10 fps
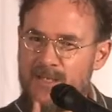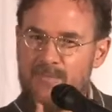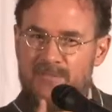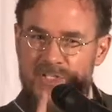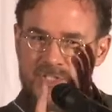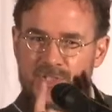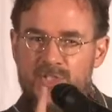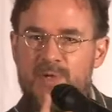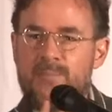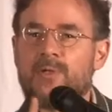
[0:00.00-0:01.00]
But eventually,
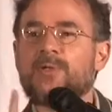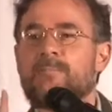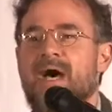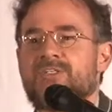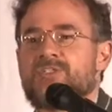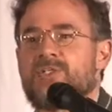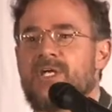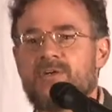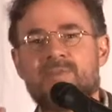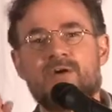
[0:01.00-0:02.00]
you may be able to master
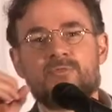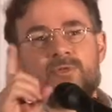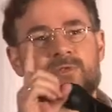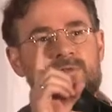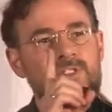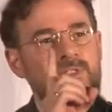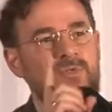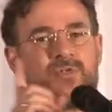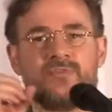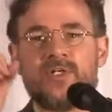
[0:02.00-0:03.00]
carrying that ruler on the tip
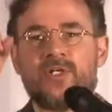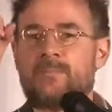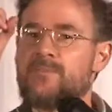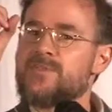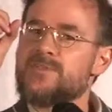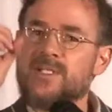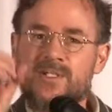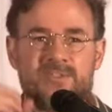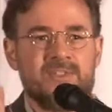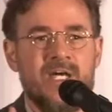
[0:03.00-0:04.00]
of your finger up the
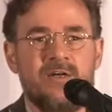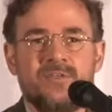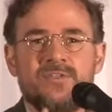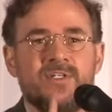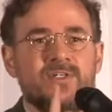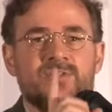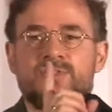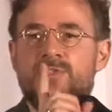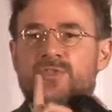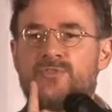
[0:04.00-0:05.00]
stairs and down the stairs and
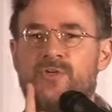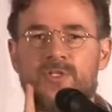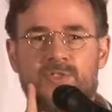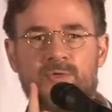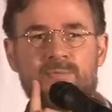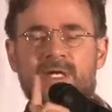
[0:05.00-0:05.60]
to your front door.